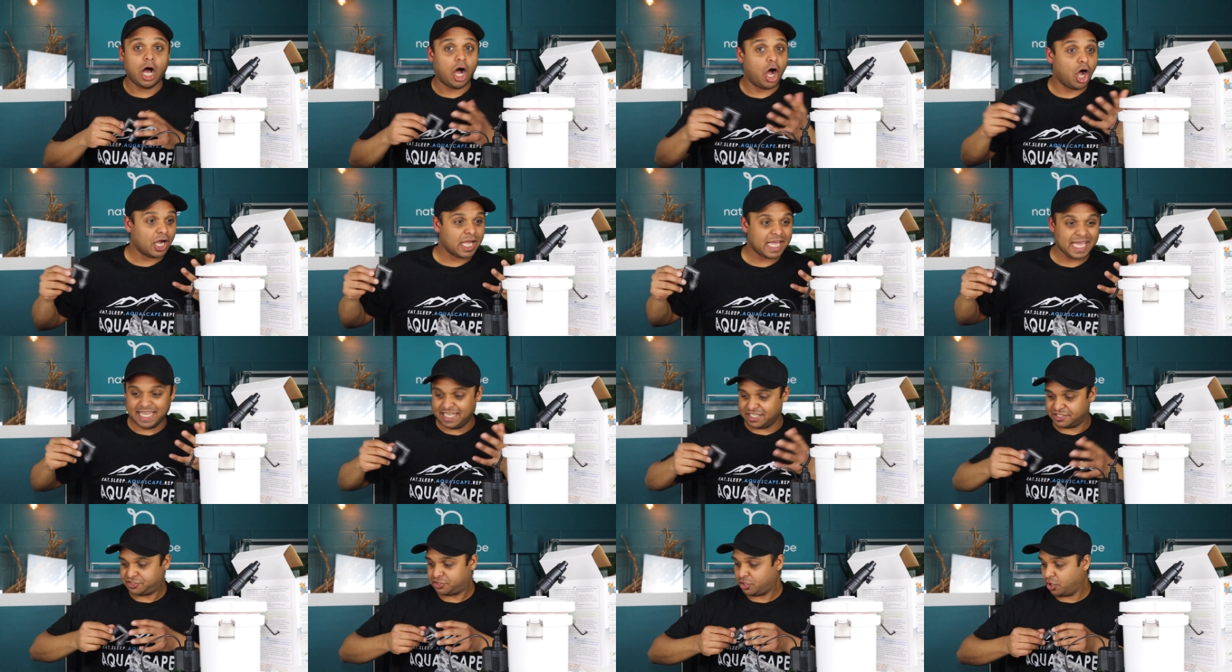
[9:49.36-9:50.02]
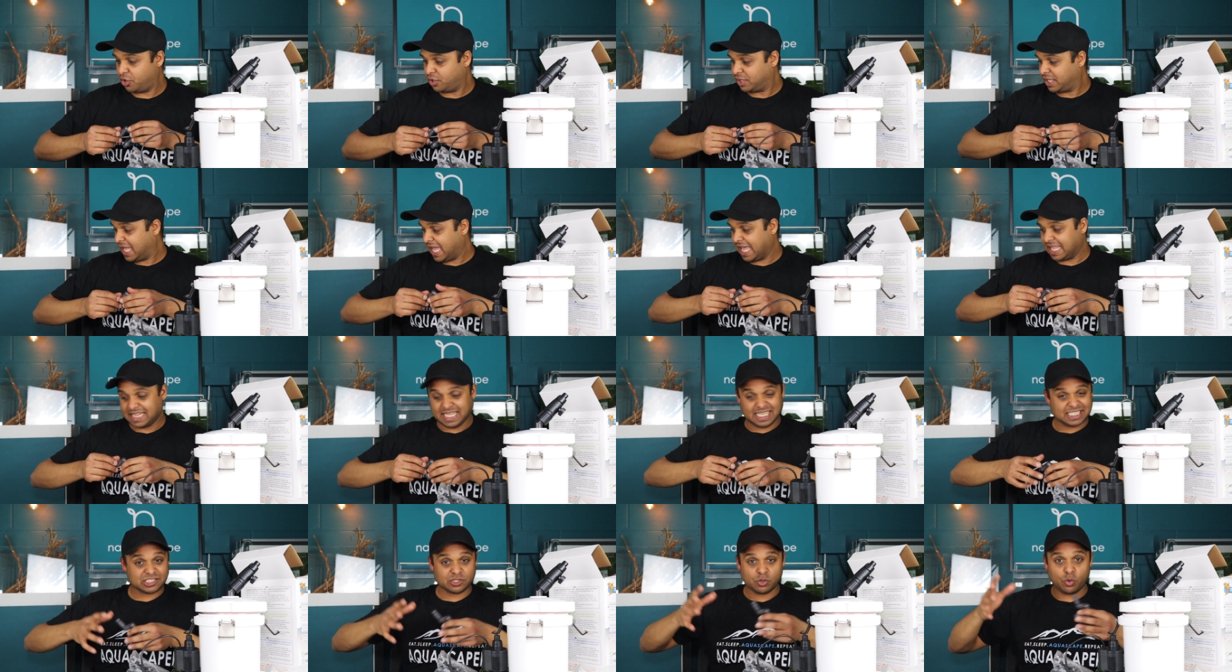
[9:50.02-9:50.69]
okay, so
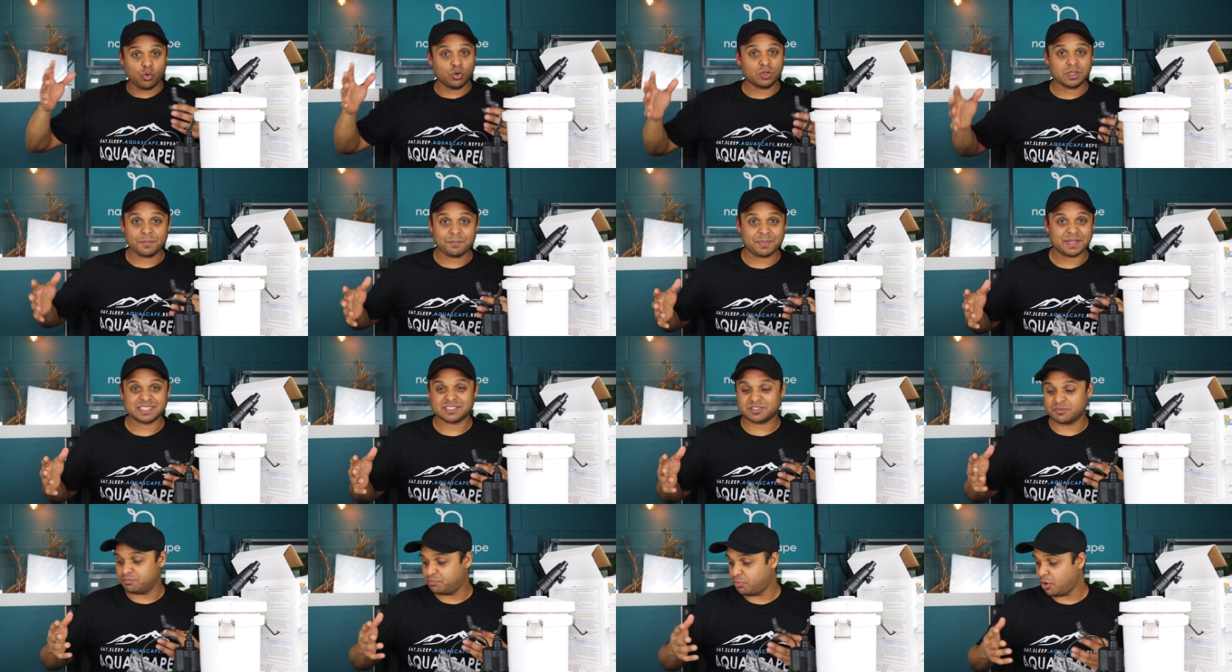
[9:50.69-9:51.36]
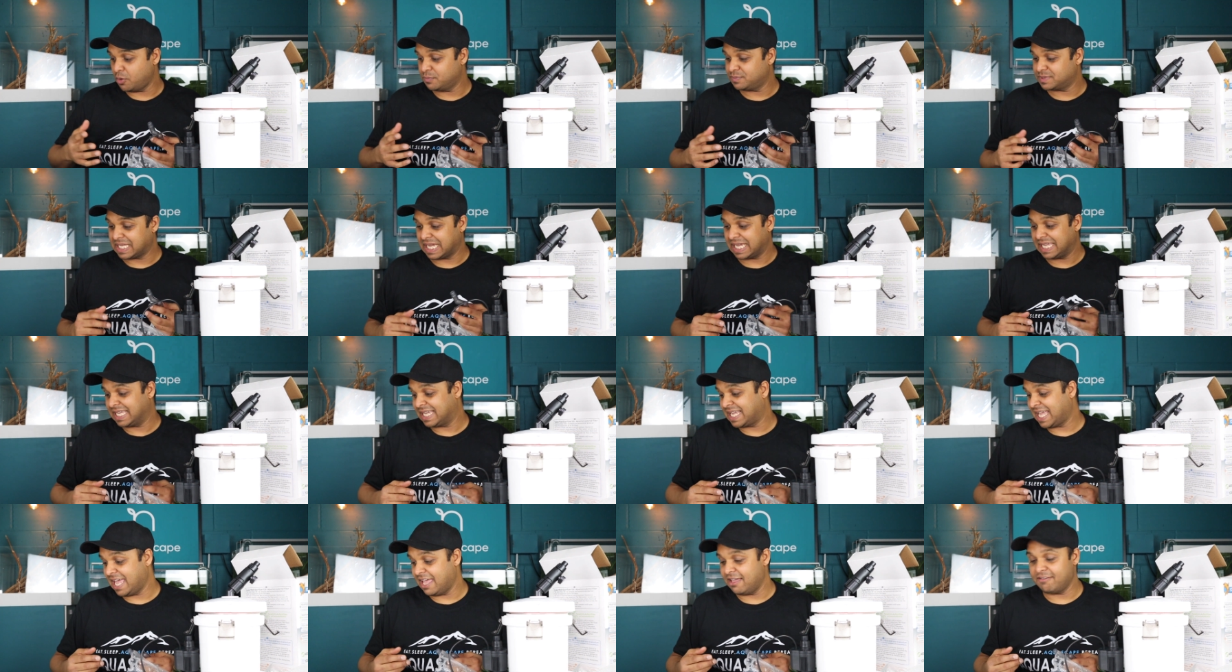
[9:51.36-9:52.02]
yeah, that's all the bits and bobs that
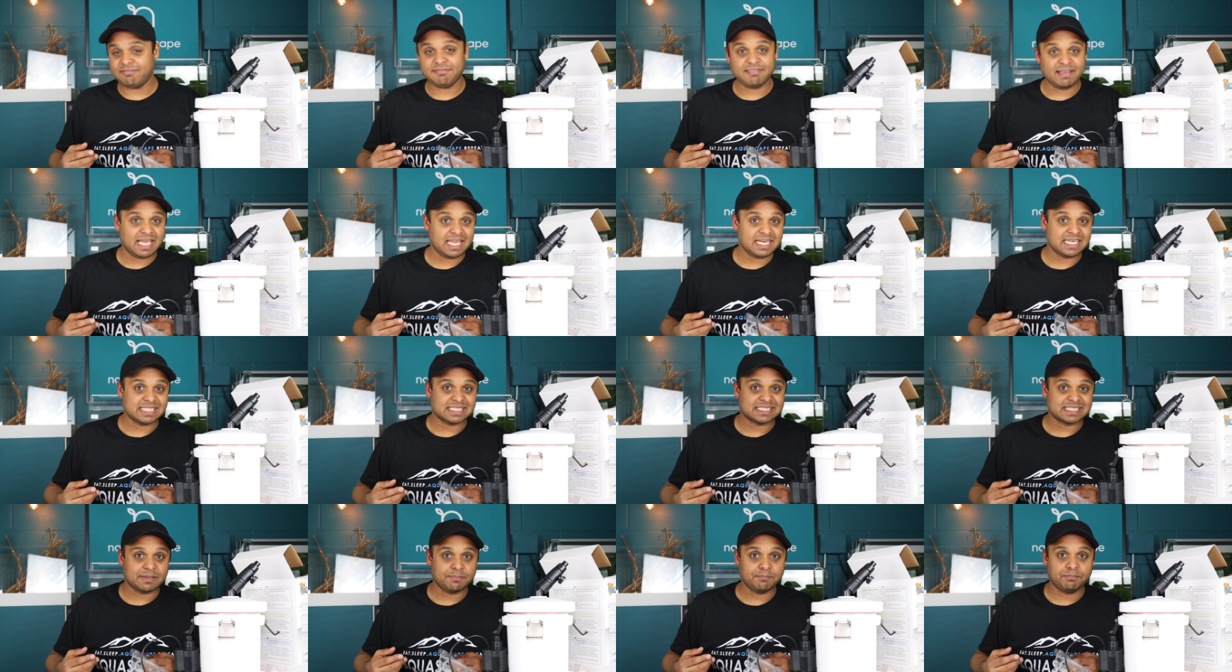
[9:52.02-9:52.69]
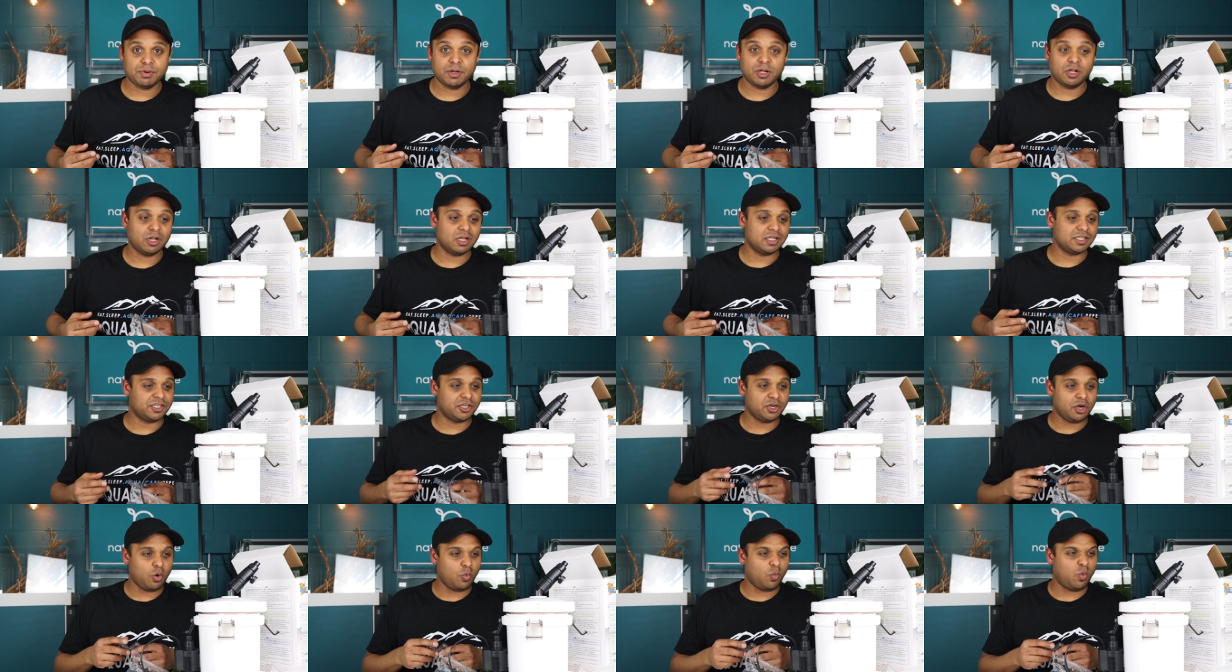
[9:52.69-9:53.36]
you get, fairly simple.
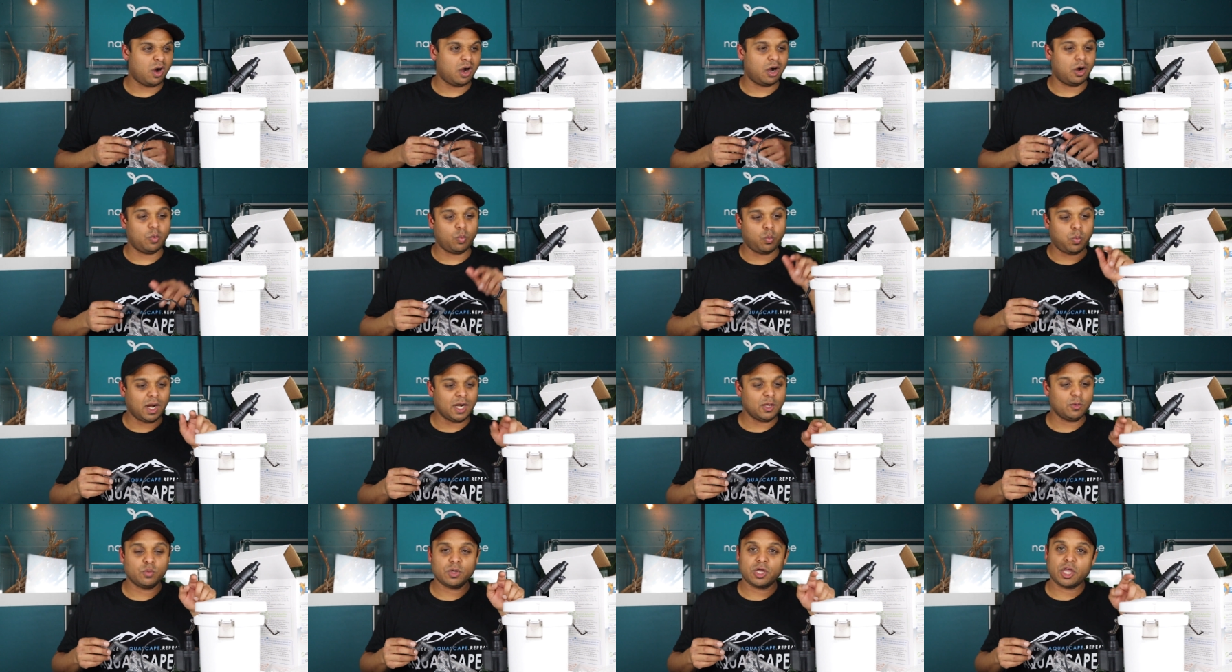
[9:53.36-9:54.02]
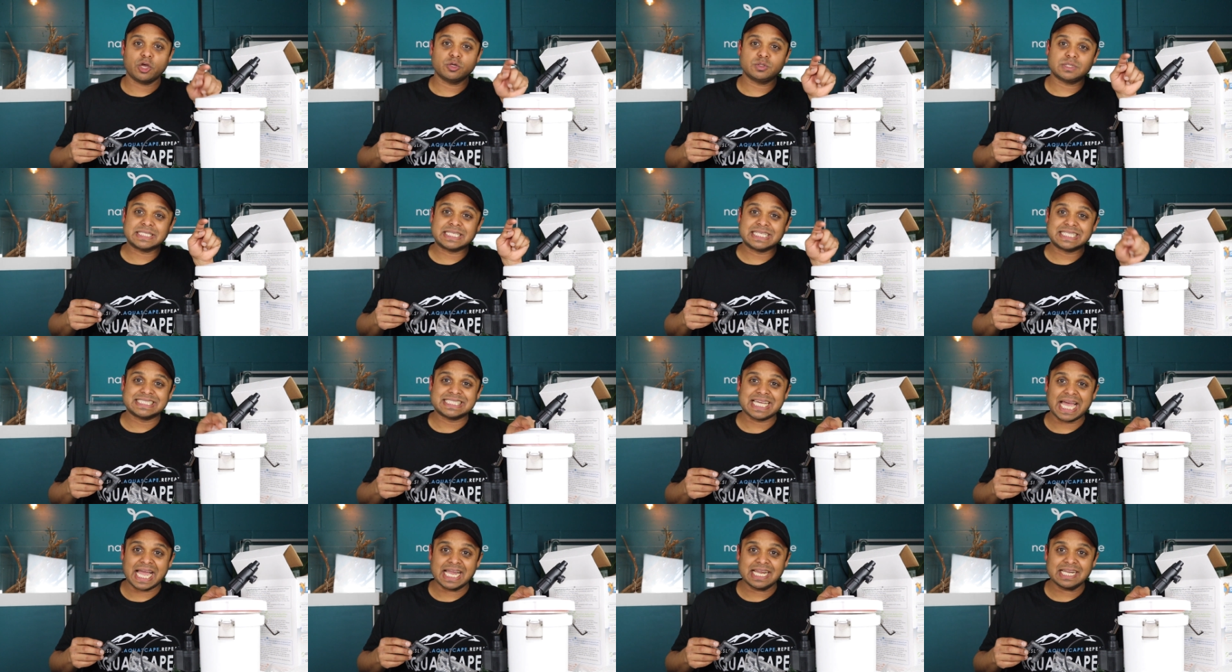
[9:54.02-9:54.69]
You know what? Why don't we go to the
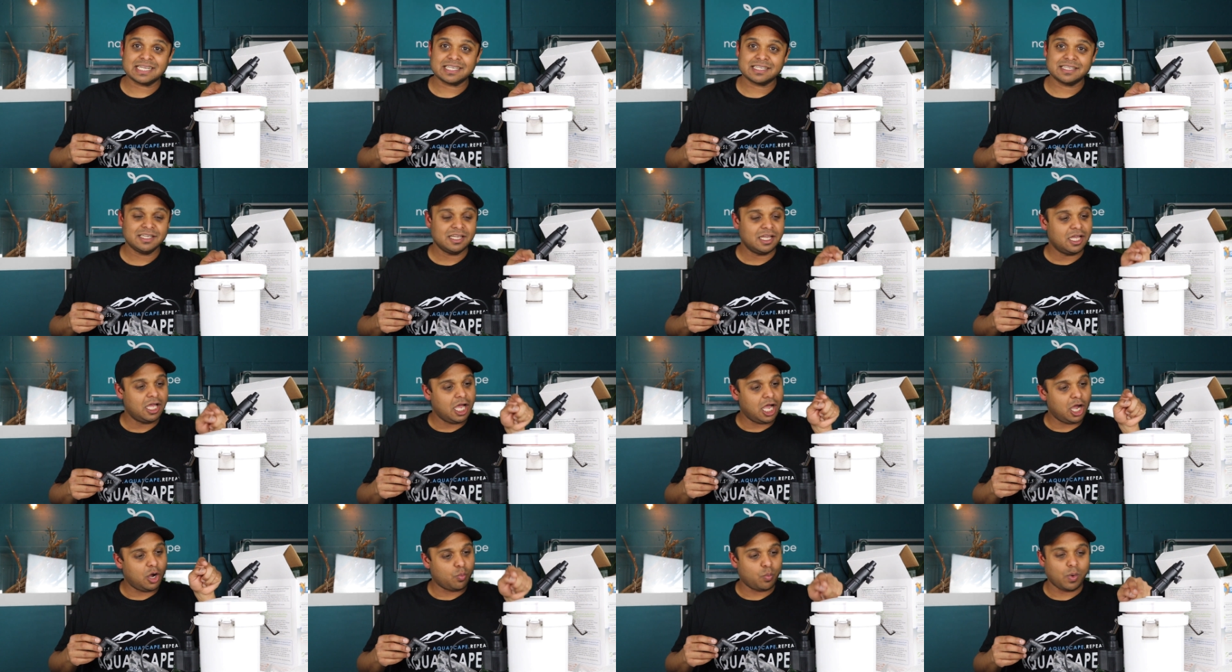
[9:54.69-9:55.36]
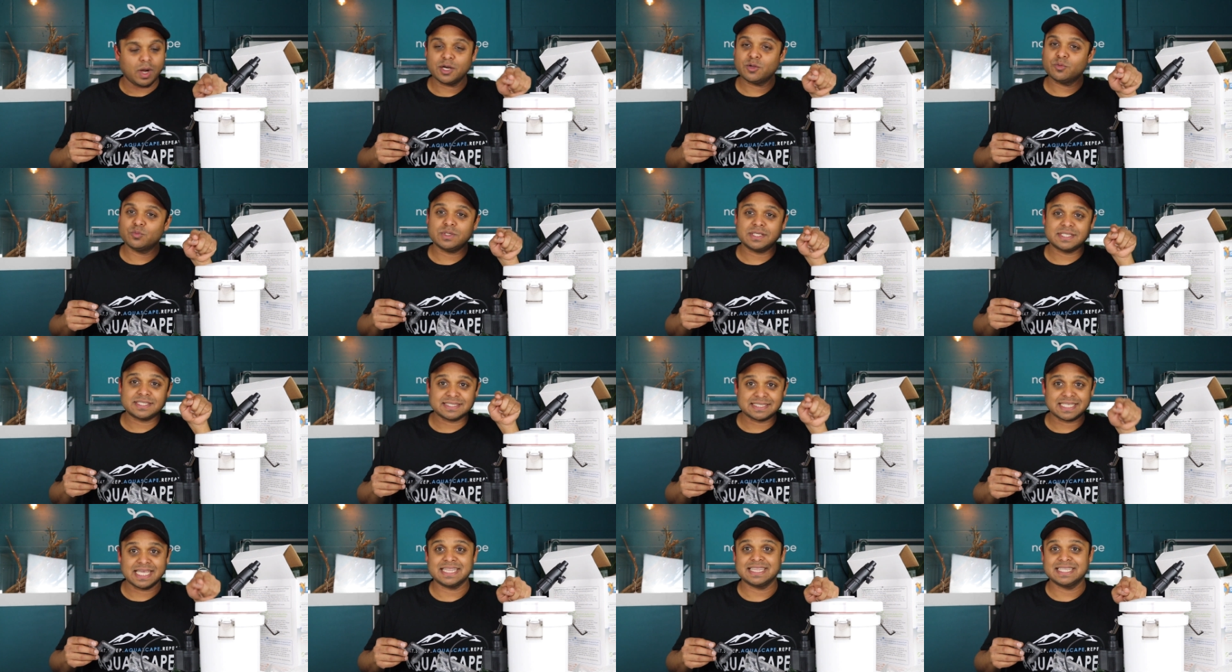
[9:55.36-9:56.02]
tank and why don't we
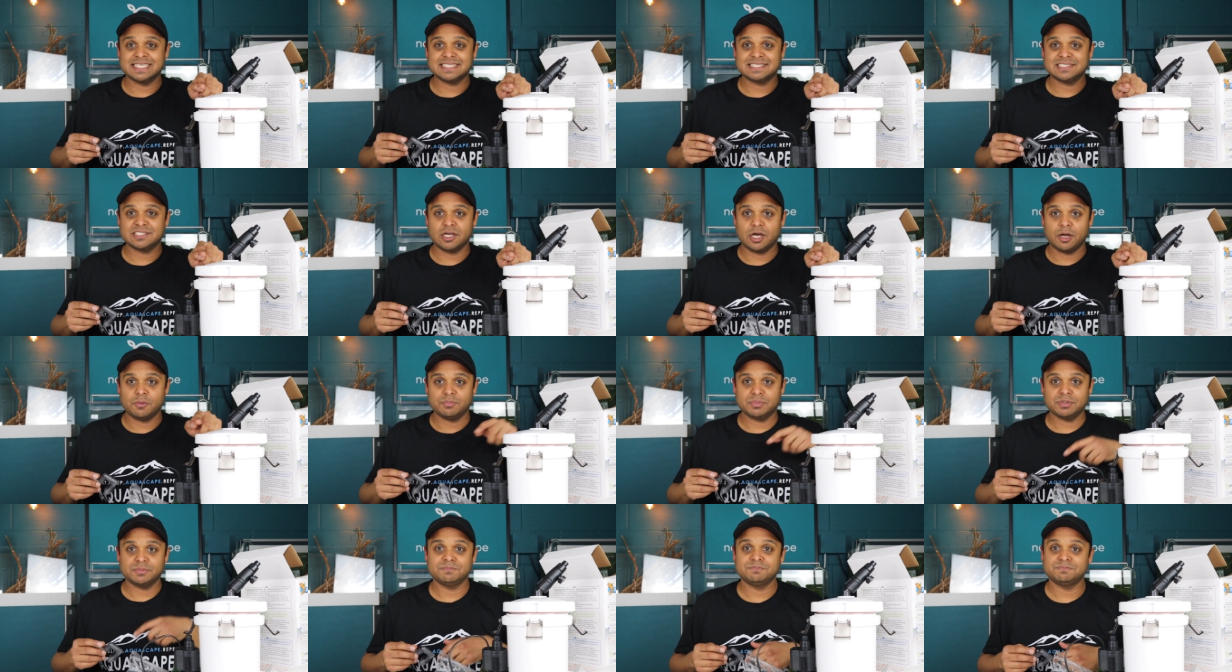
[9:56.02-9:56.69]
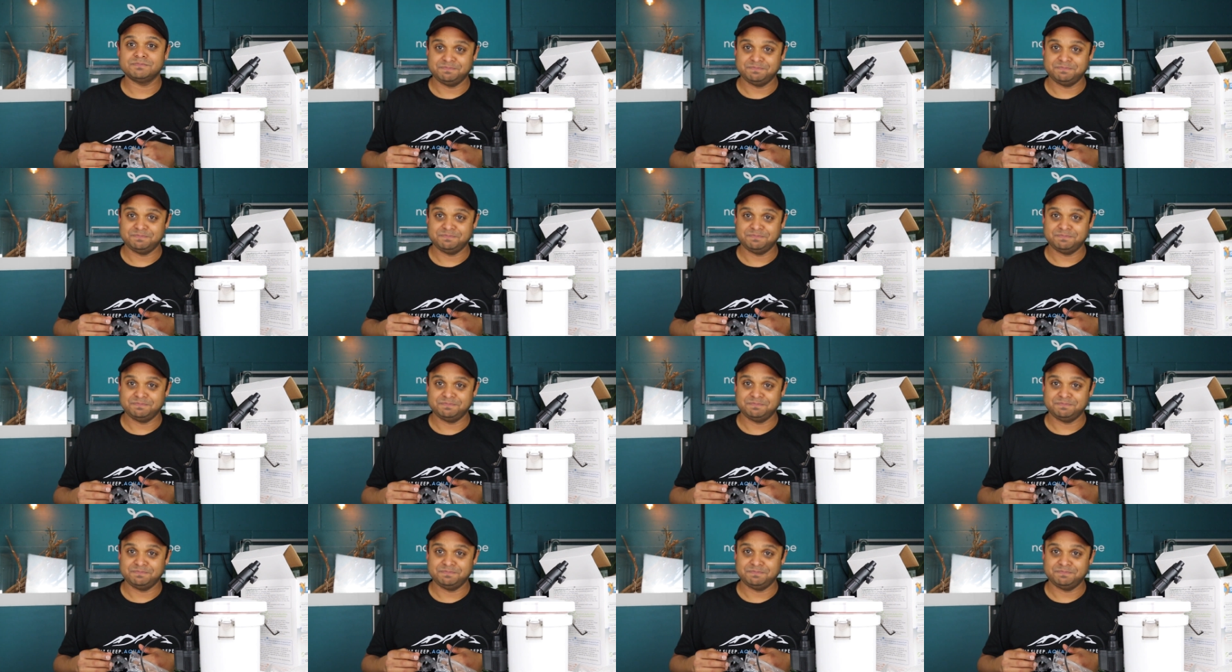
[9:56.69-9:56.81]
set this up?